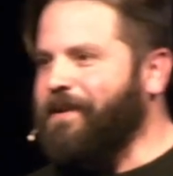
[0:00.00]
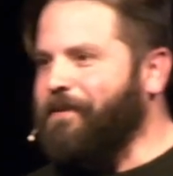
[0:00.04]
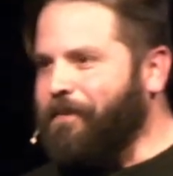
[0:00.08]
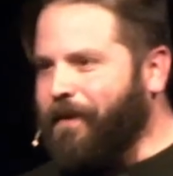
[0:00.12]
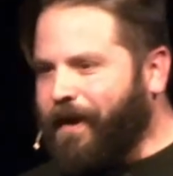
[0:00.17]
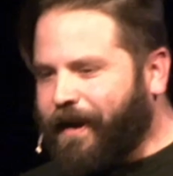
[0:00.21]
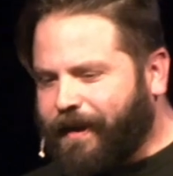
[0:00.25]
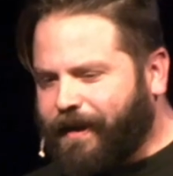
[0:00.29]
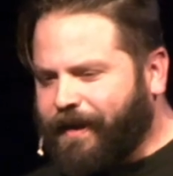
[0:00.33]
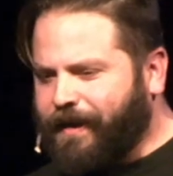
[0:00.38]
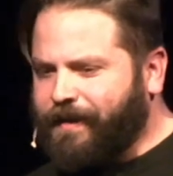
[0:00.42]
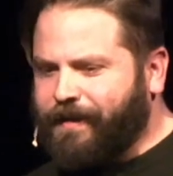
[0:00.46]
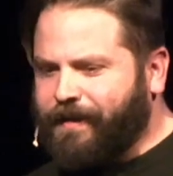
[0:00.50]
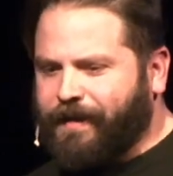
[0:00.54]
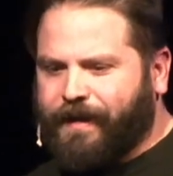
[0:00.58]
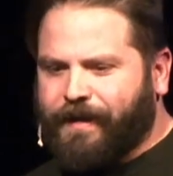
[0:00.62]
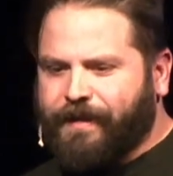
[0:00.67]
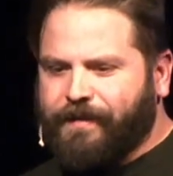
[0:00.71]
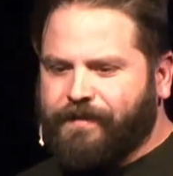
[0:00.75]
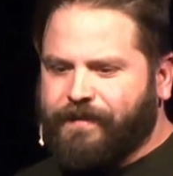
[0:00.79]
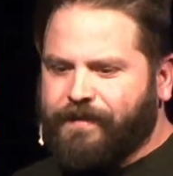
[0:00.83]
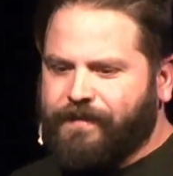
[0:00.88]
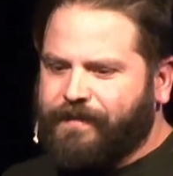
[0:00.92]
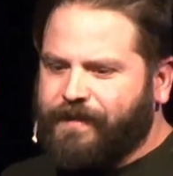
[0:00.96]
He
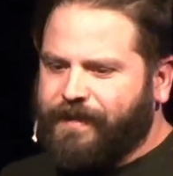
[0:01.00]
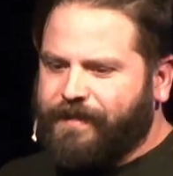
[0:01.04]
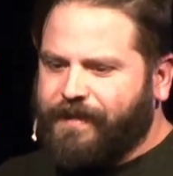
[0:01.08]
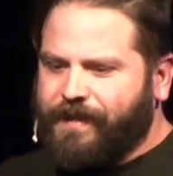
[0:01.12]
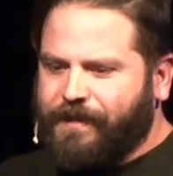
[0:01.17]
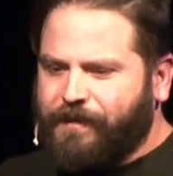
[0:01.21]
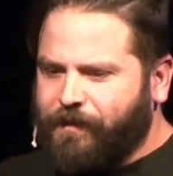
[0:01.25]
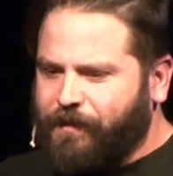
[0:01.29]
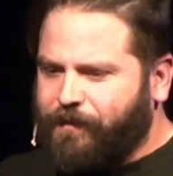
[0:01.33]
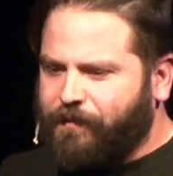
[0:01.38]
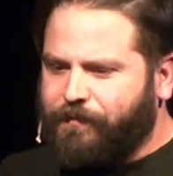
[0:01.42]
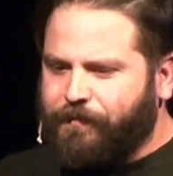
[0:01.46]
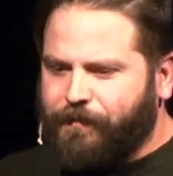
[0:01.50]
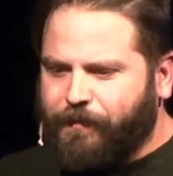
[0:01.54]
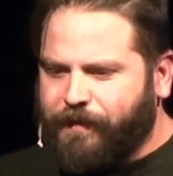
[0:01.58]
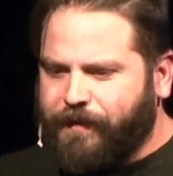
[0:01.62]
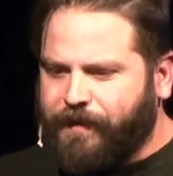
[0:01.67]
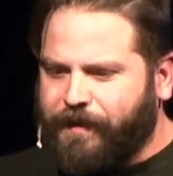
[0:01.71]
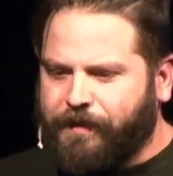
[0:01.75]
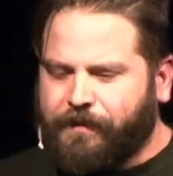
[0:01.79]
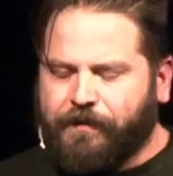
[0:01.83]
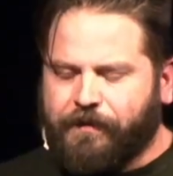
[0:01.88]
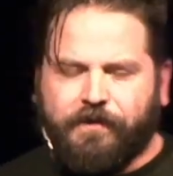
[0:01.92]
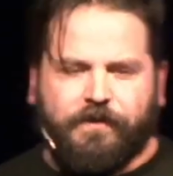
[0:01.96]
recognizes that they don't
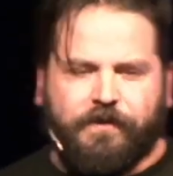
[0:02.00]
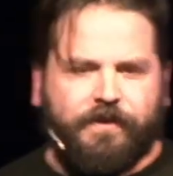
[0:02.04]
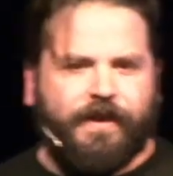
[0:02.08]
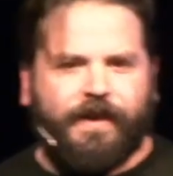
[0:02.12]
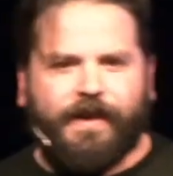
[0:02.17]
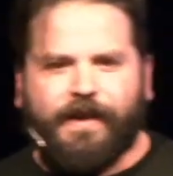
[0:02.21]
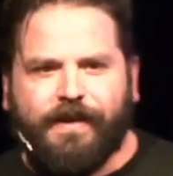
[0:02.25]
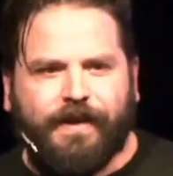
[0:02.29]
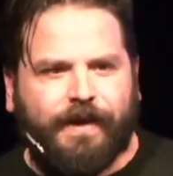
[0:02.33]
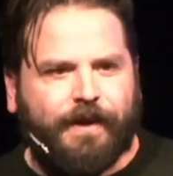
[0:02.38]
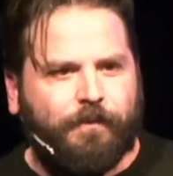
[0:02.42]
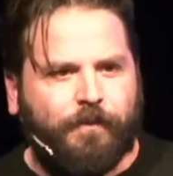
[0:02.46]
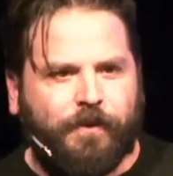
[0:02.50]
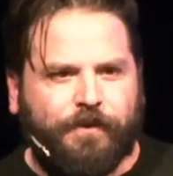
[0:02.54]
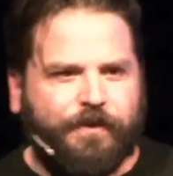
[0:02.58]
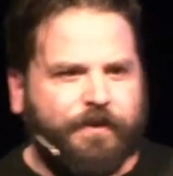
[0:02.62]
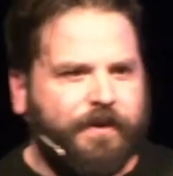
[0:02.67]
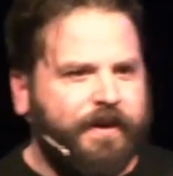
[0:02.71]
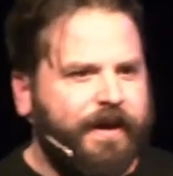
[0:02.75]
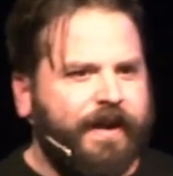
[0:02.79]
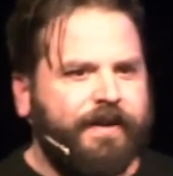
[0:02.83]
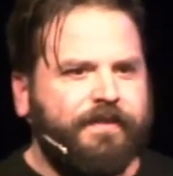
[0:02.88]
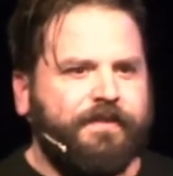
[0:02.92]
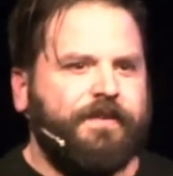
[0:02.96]
fully understand yet what
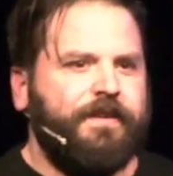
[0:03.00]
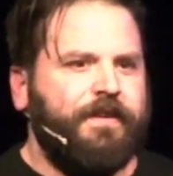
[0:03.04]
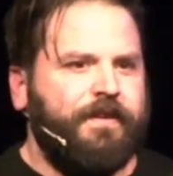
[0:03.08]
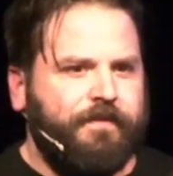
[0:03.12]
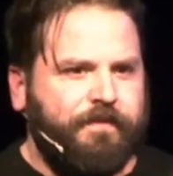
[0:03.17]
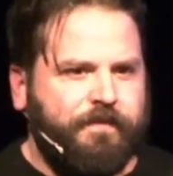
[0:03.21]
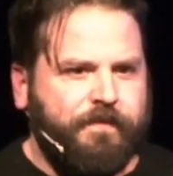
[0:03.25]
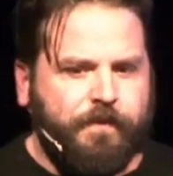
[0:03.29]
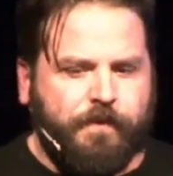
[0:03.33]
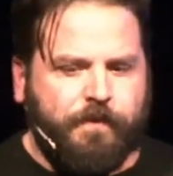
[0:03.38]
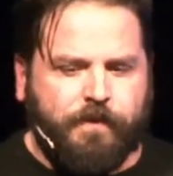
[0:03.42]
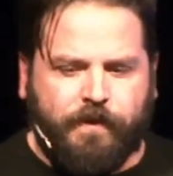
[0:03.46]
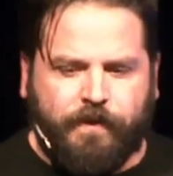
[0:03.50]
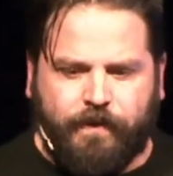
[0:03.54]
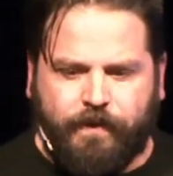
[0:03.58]
they're asking for